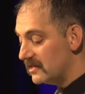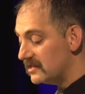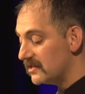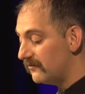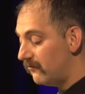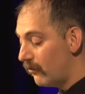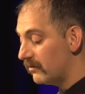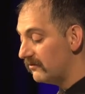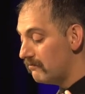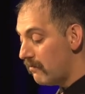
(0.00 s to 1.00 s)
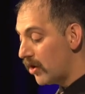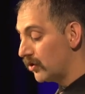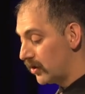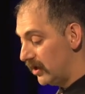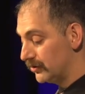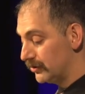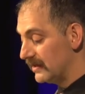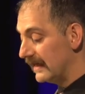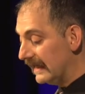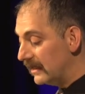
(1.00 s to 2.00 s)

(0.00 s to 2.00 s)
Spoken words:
This is a form of monoculture that